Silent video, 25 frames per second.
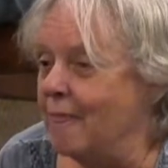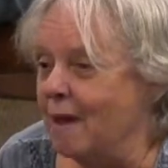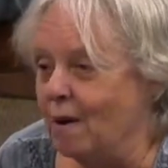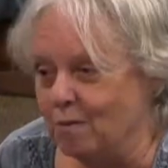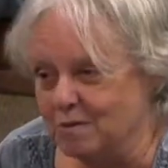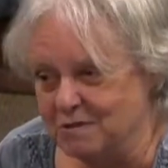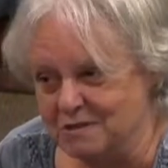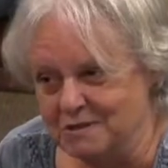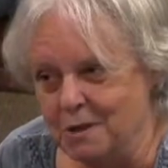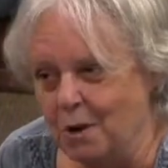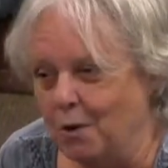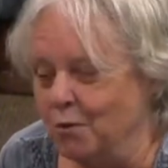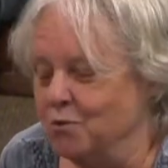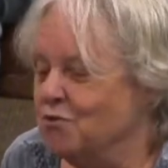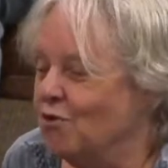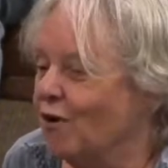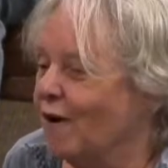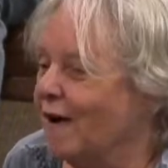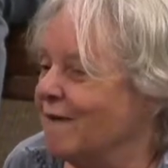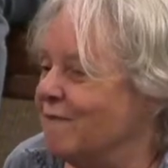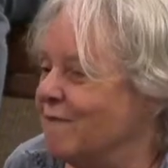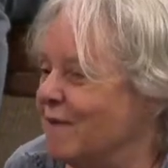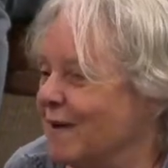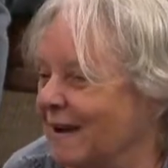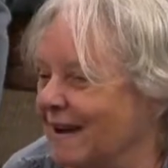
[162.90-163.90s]
And there was no
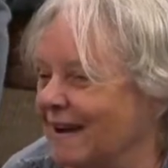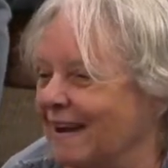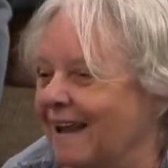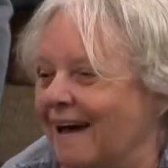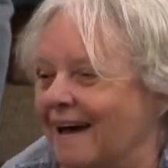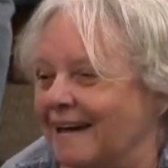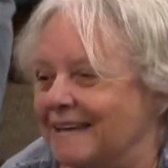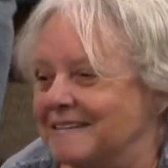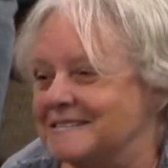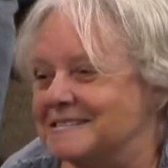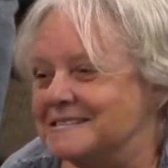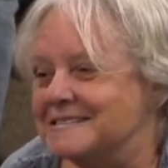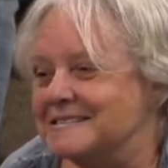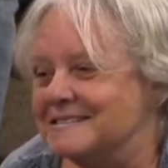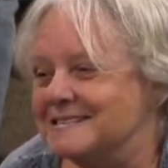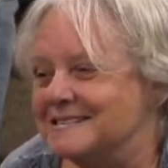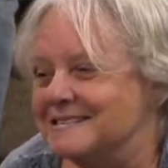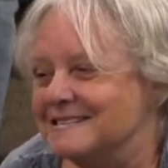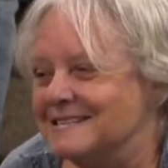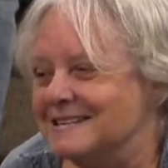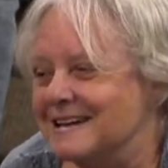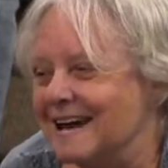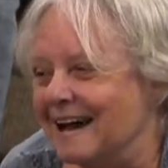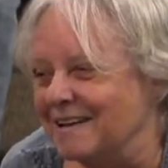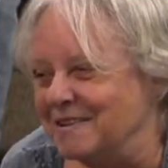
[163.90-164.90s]
traffic
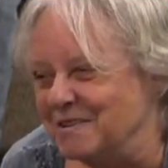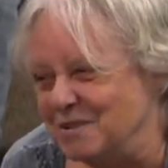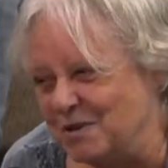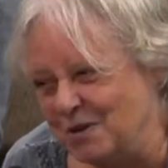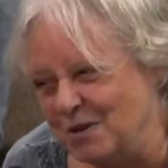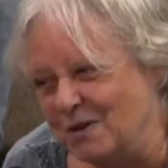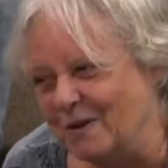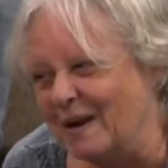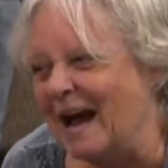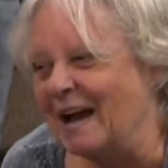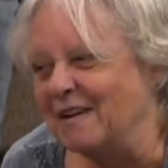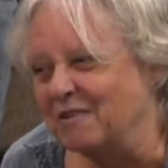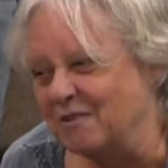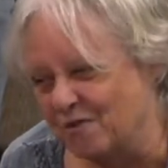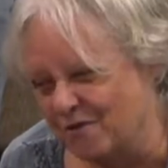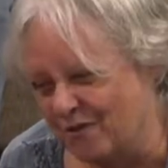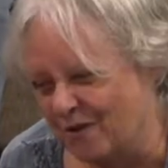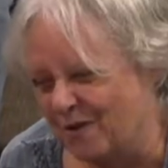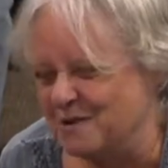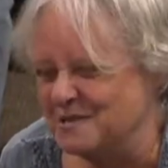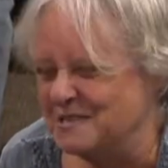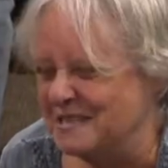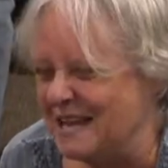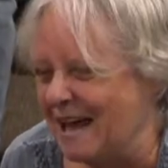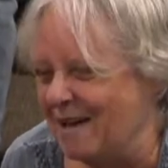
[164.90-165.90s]
lights until you got
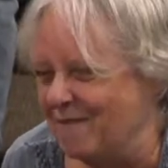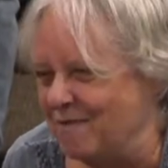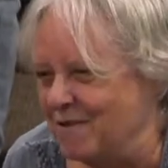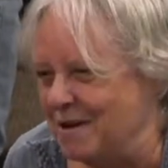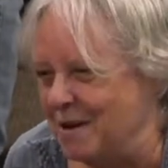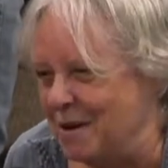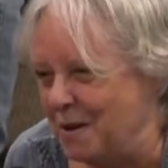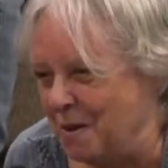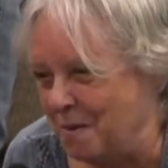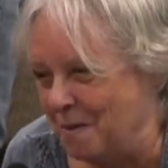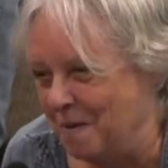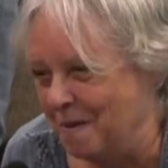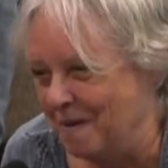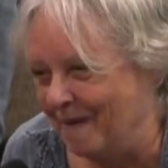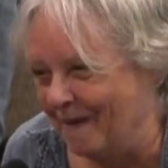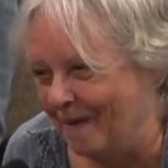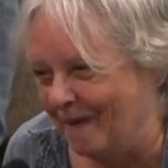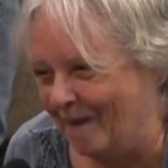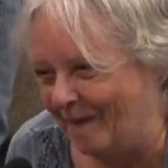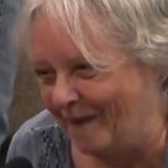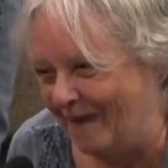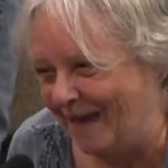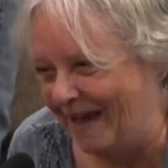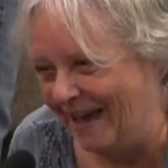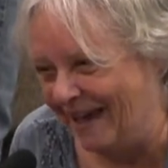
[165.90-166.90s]
to First Avenue,
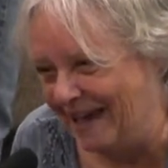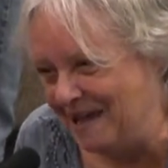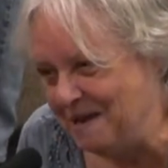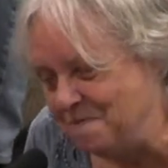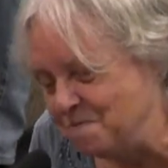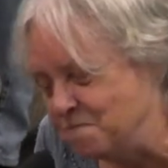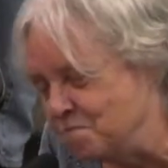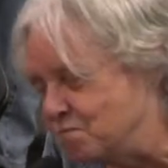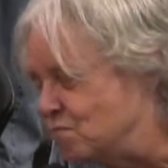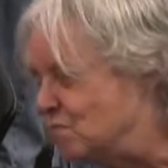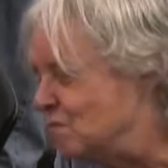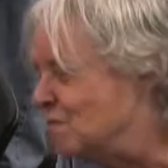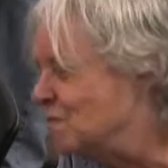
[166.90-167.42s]
okay?